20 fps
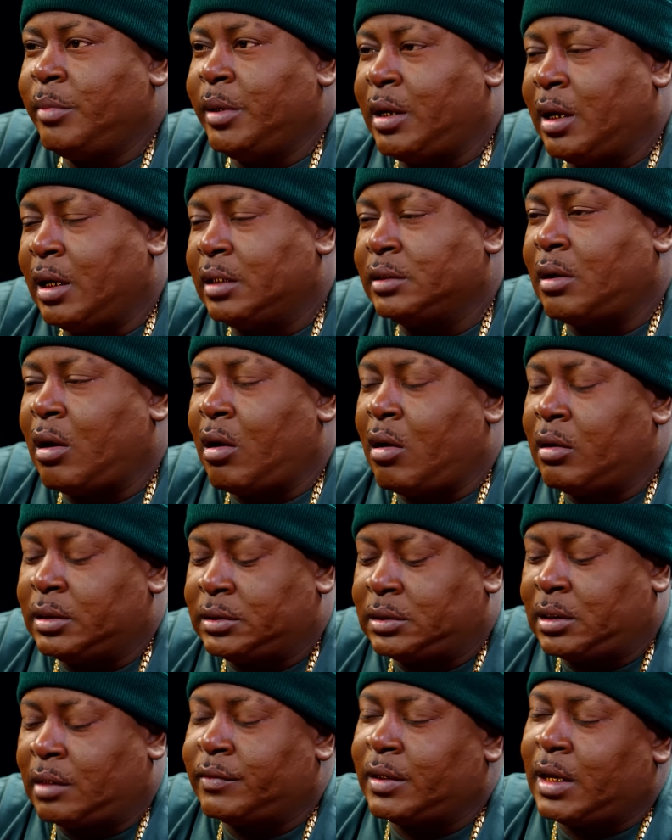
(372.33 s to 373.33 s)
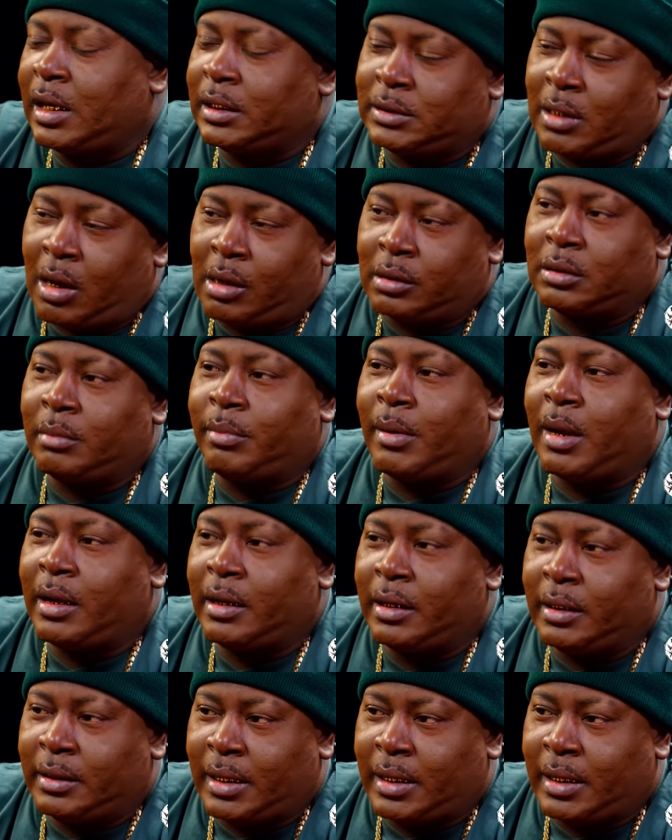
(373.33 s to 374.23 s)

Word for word: because all the stuff that I talked about